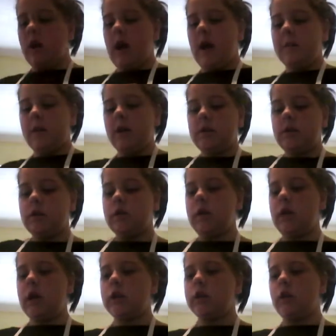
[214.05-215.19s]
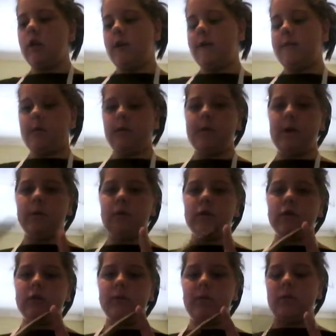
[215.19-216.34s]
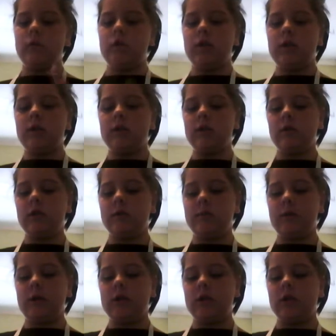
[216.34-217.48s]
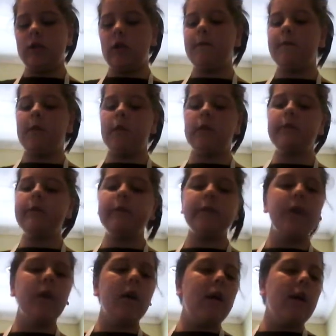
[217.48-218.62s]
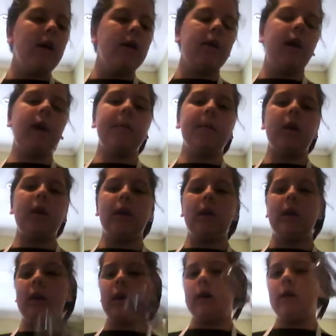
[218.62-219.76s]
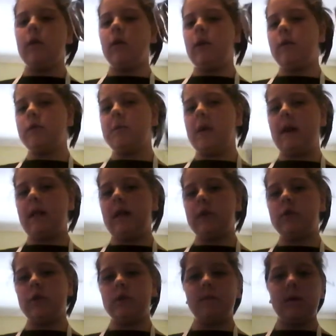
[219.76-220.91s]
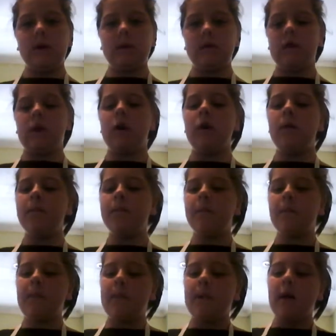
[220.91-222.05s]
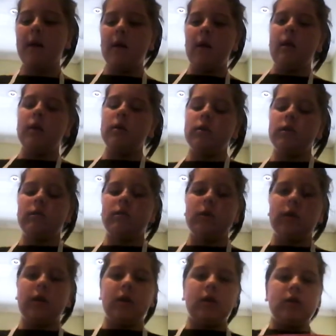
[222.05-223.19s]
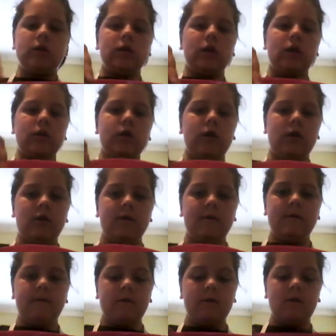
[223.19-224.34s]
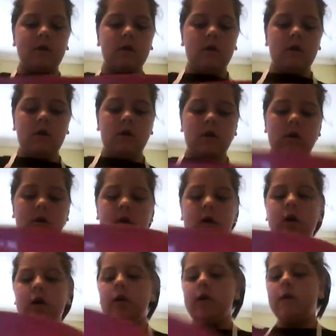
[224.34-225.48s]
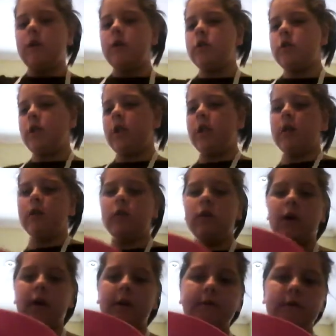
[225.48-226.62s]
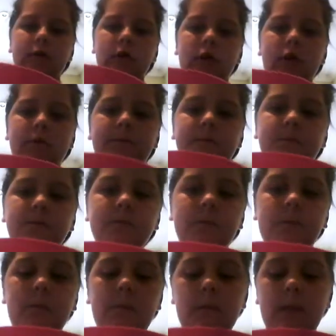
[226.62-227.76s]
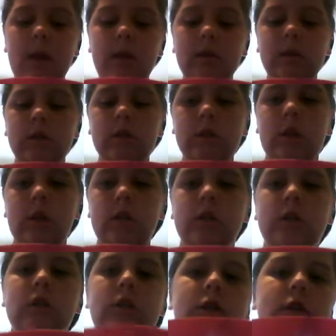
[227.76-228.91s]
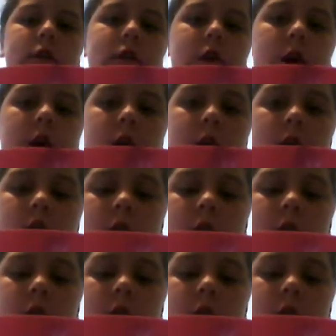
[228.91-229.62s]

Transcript: I'm going to start off with my wooden spoon just until this butter softens. Then I'm going to use my electric mixer. So just going to start off. All you have to do is you're just going to stir,